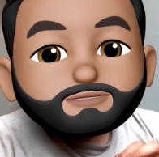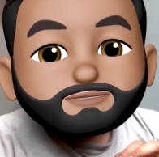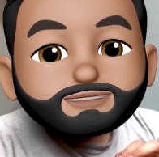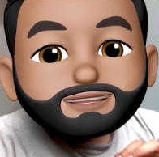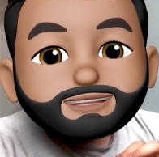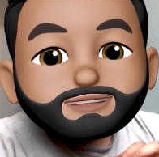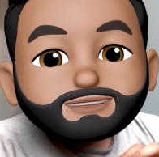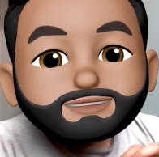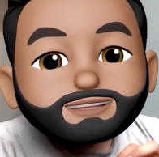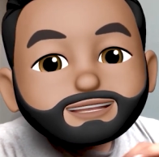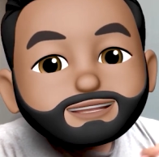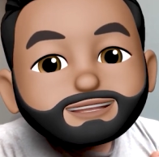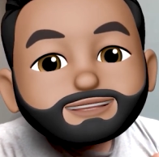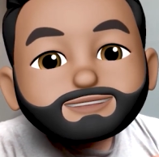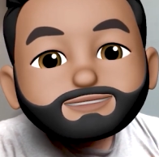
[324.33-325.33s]

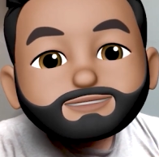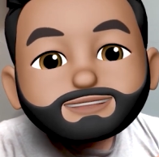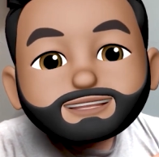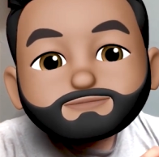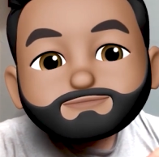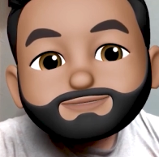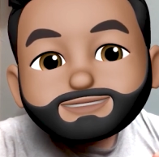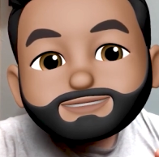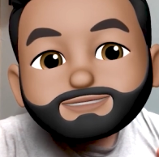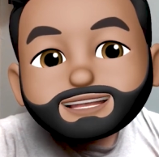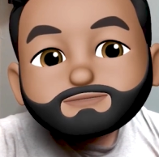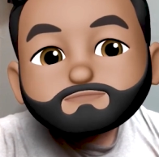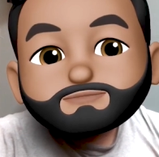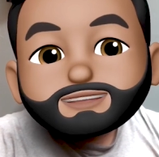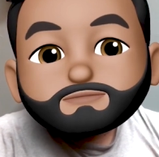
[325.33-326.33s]
That fixed
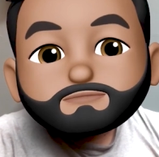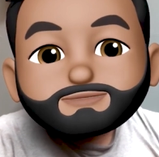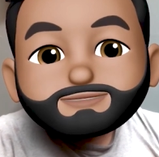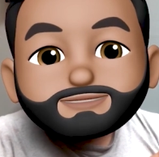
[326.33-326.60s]
that problem,